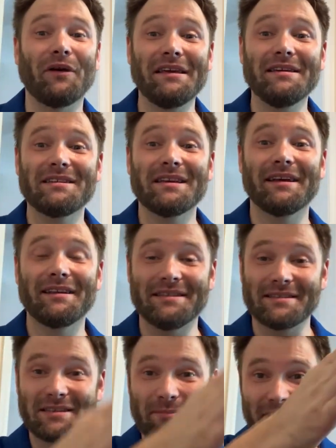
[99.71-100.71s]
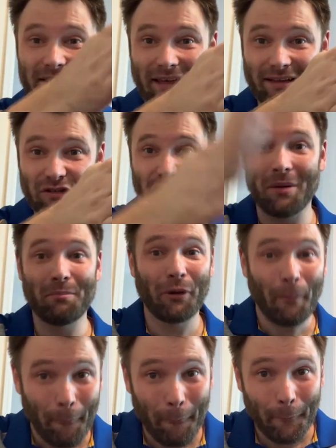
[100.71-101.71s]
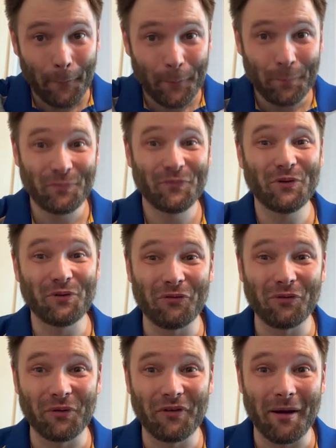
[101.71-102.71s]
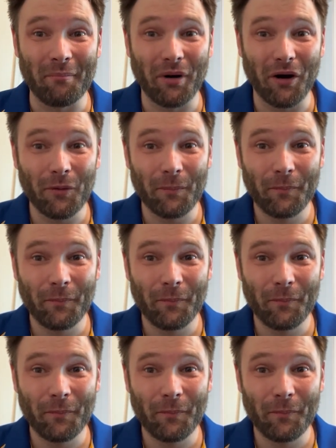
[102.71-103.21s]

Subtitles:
easy it is to make that jump to the full tempo.